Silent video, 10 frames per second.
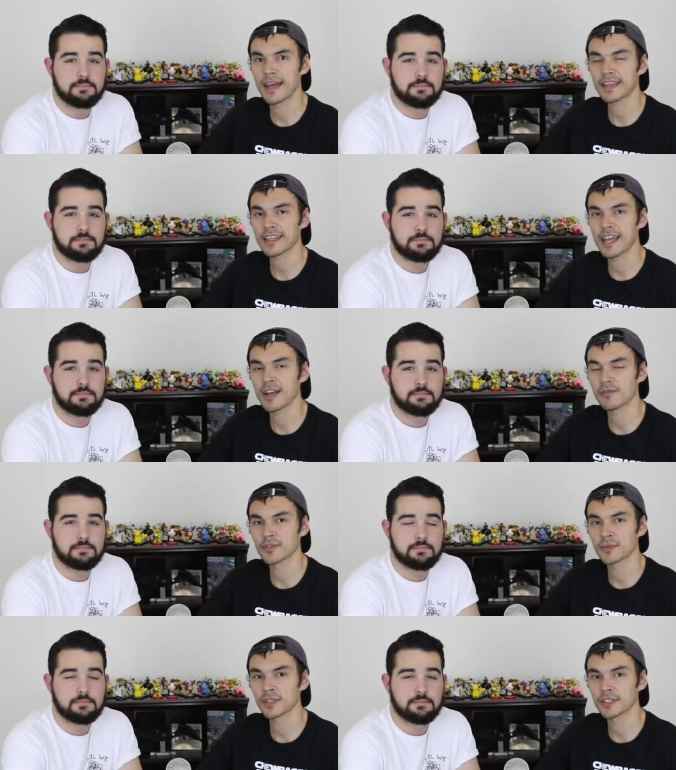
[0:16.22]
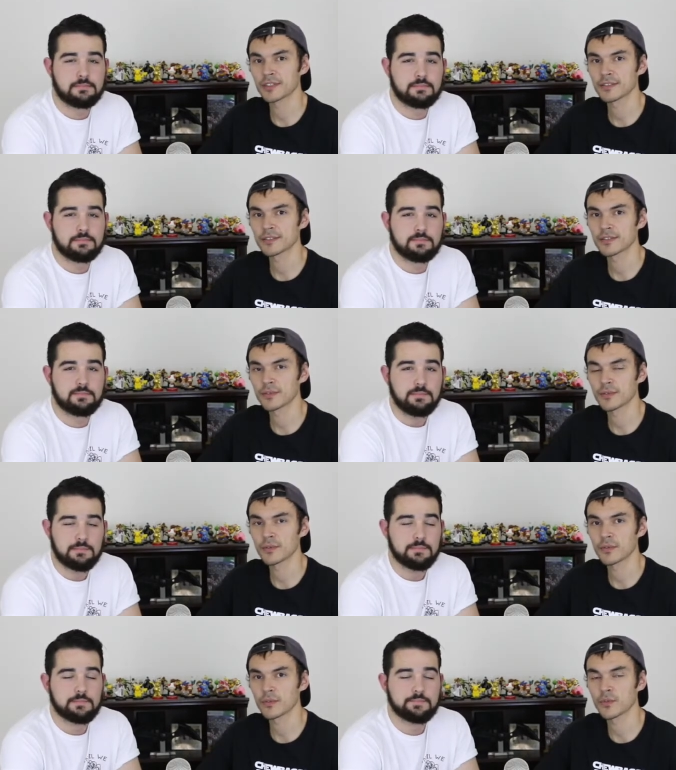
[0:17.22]
Speaker 1: back, everyone,
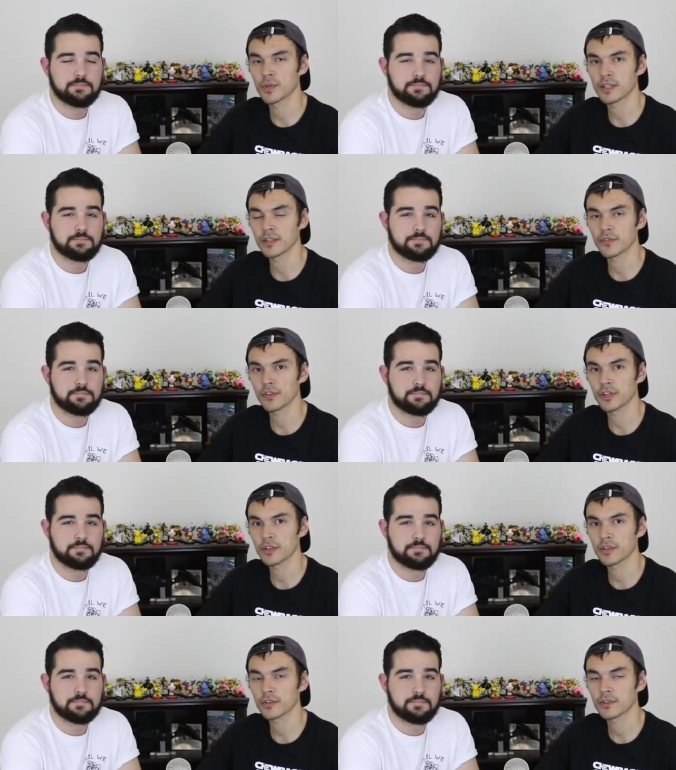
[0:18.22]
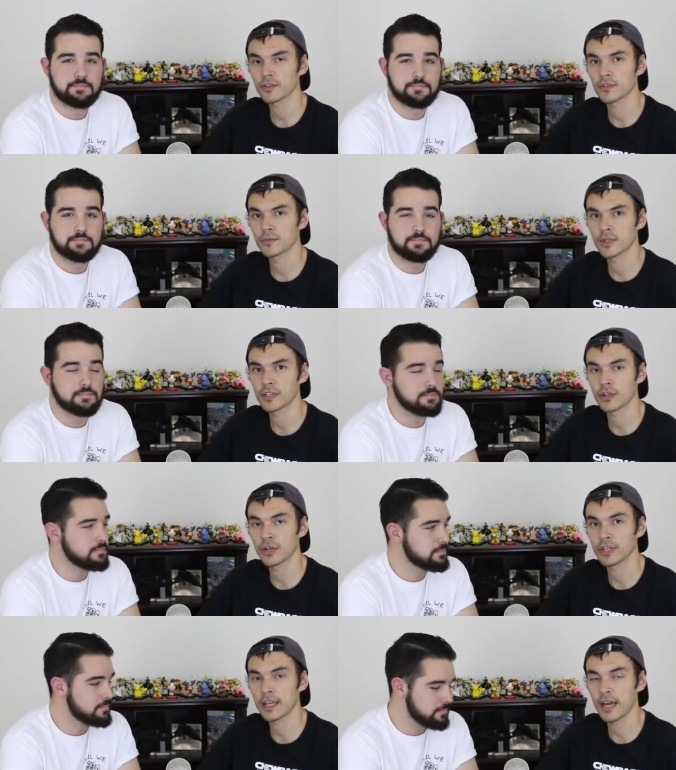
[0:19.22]
to The Weekly Flare. We
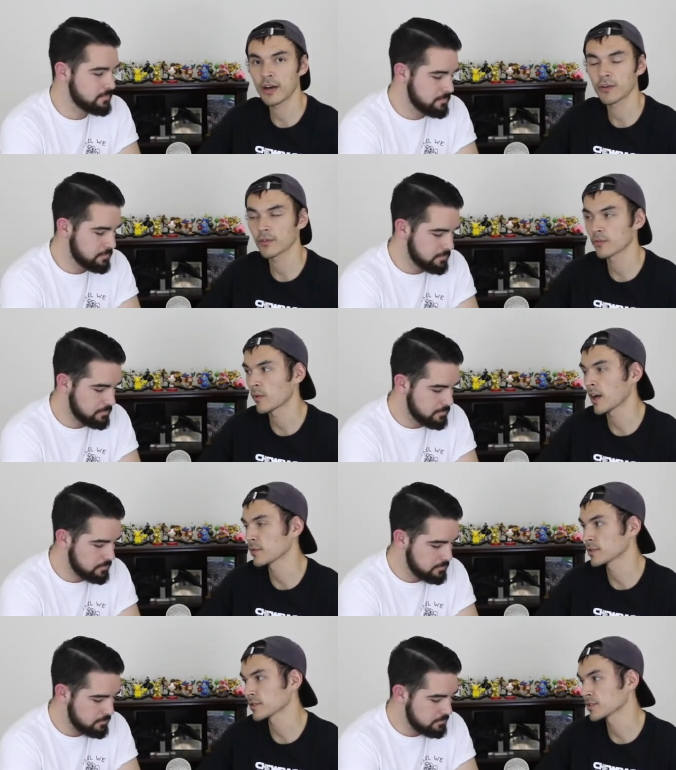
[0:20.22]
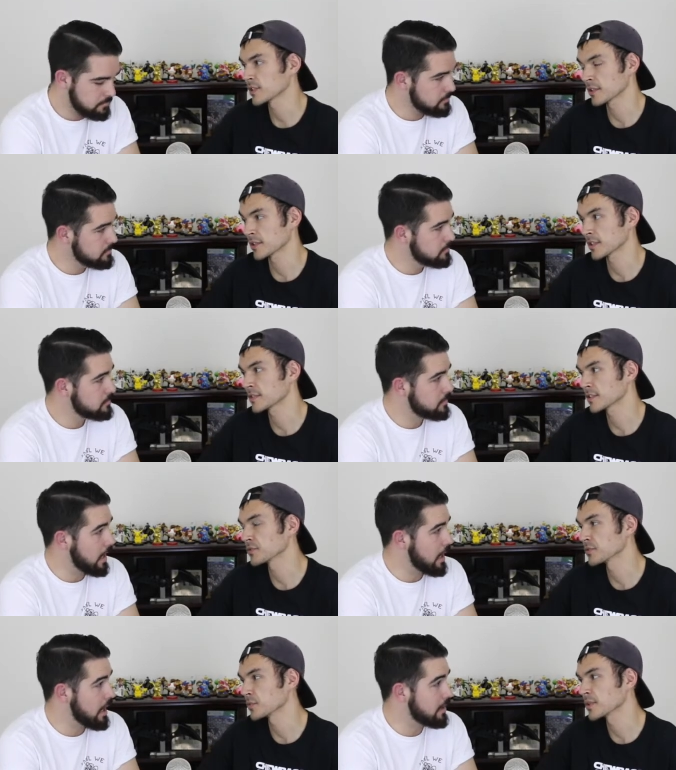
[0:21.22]
are now... Why was it serious?
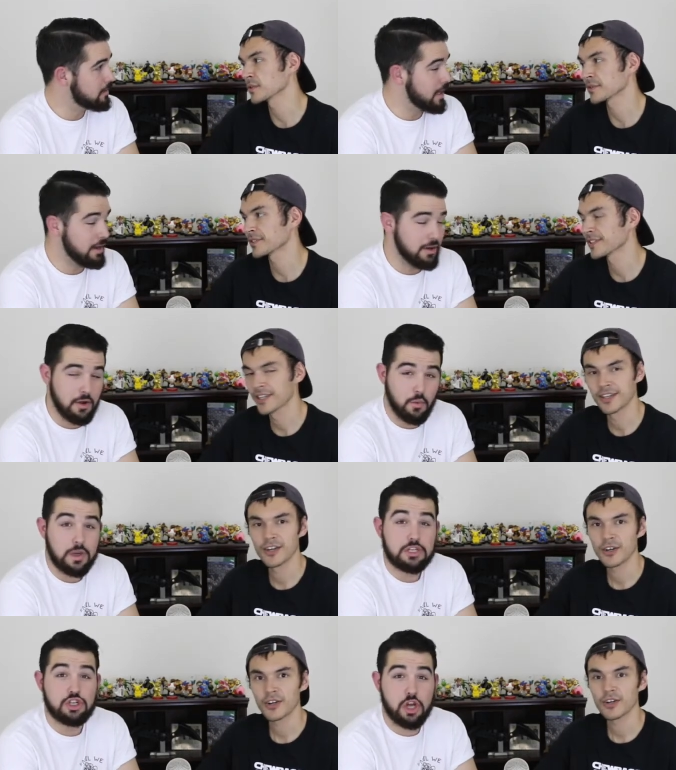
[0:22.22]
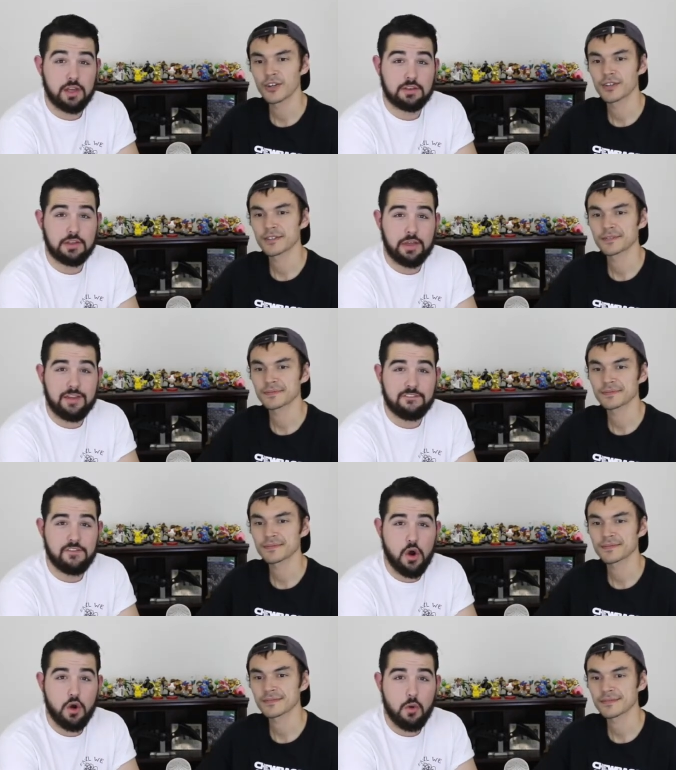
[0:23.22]
This is weird. I, I don't know. We just did
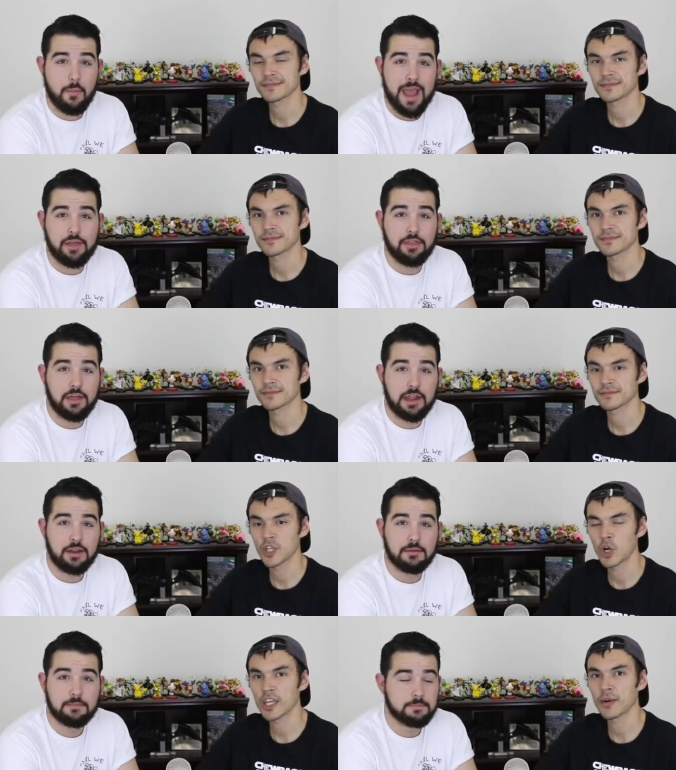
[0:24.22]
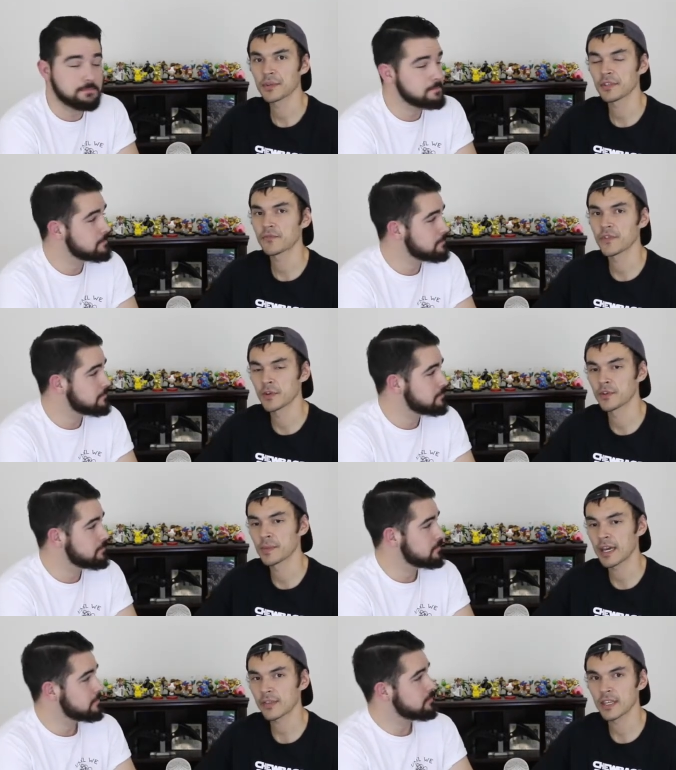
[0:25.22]
that photo math thing. Oh, yeah, we did
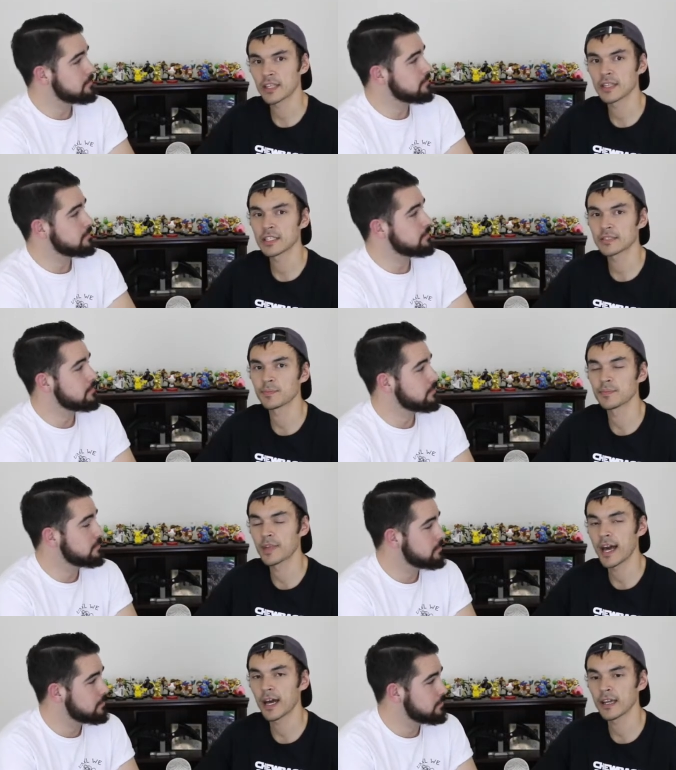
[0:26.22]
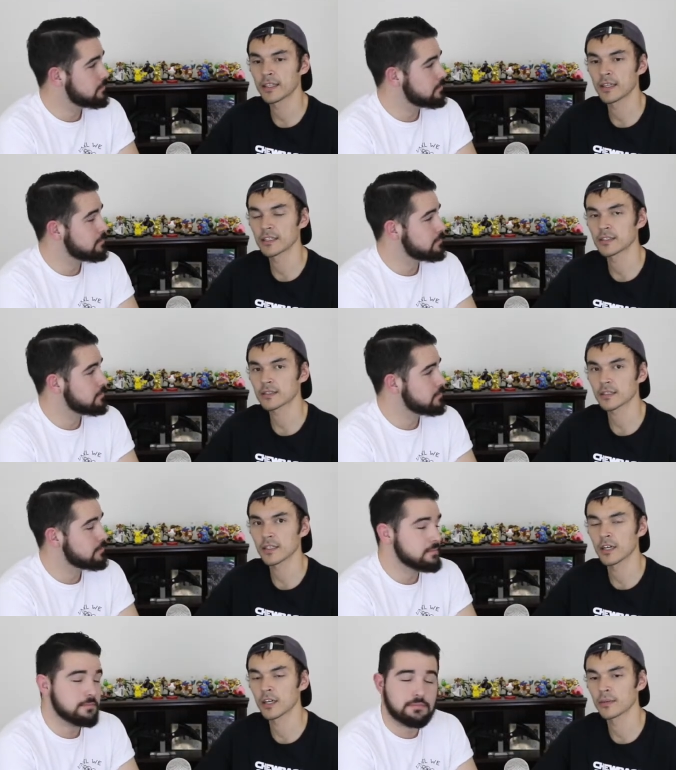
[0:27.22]
photo math. It does, it
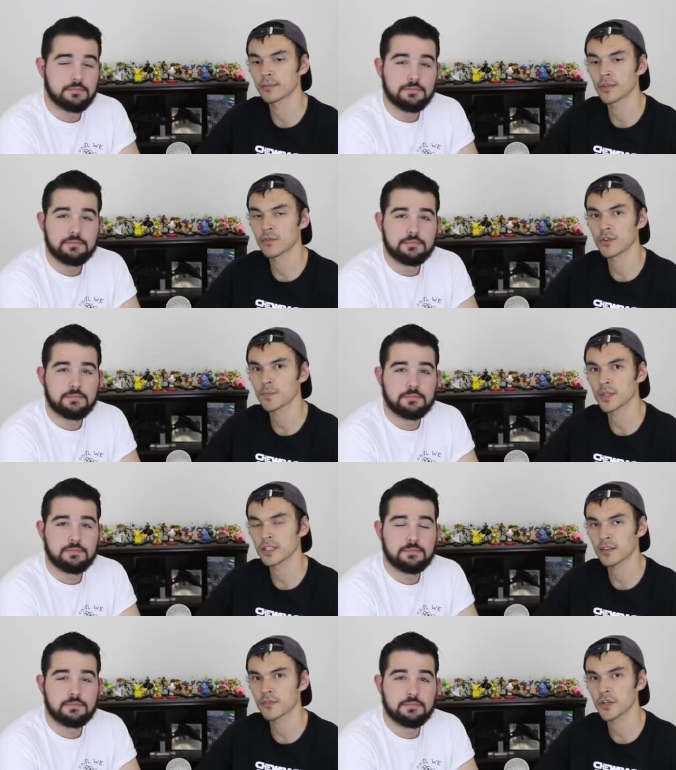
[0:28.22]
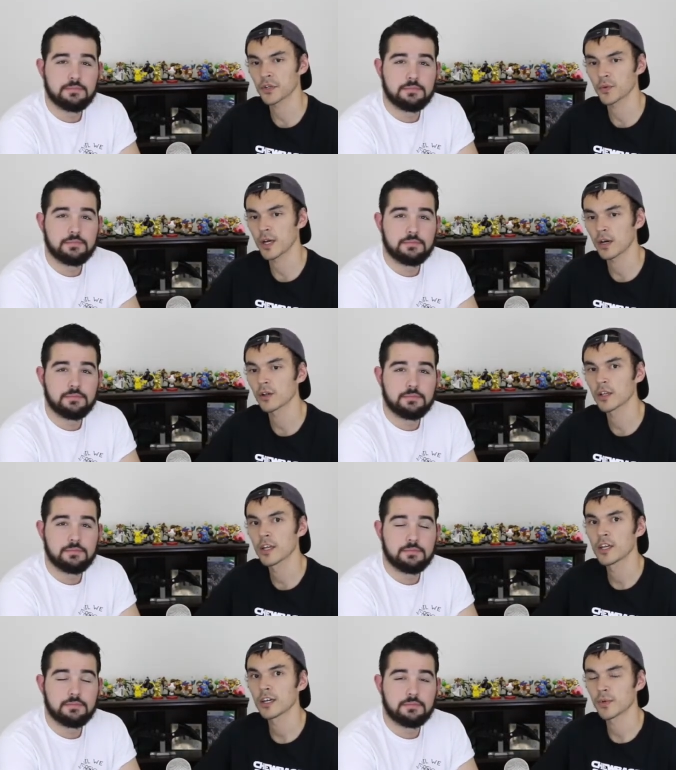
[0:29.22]
does um, arithmetic very
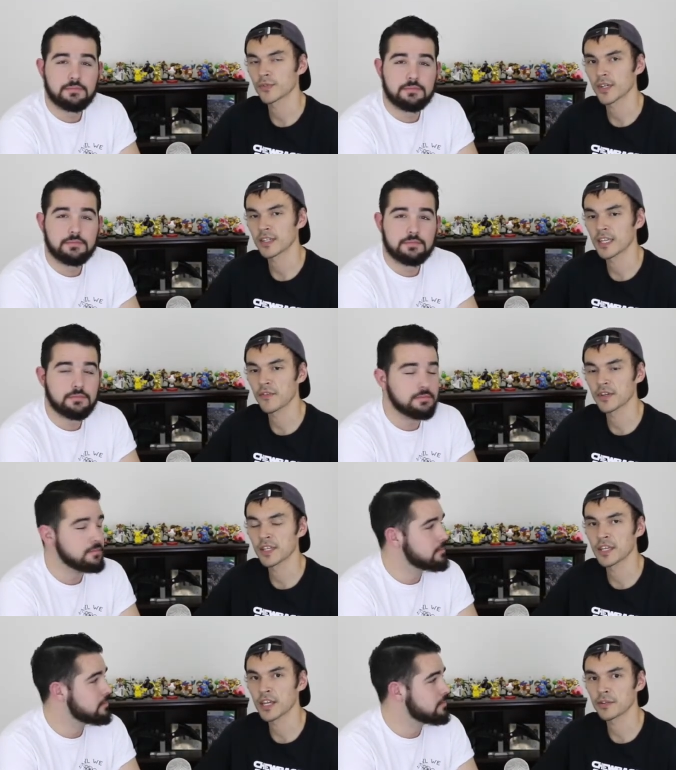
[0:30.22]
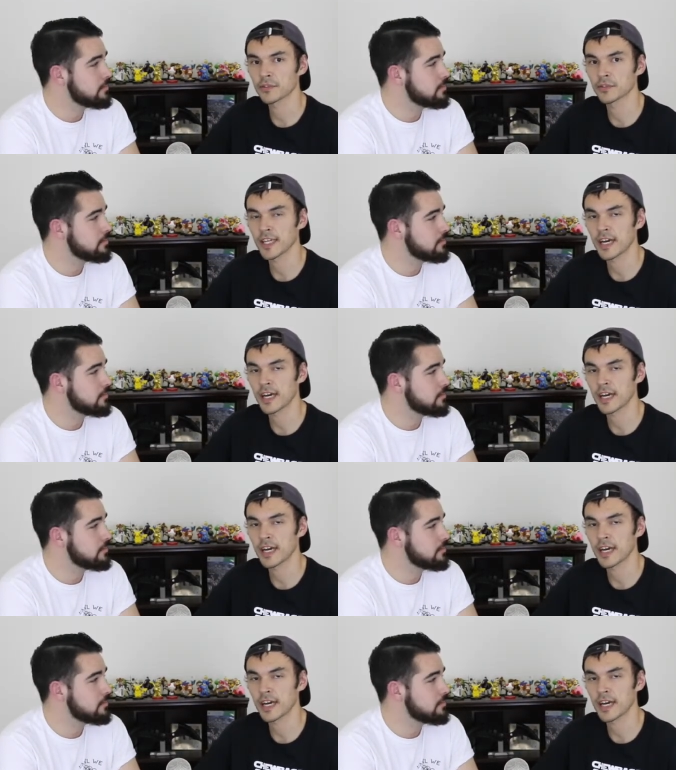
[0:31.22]
well. We tried to give it an integral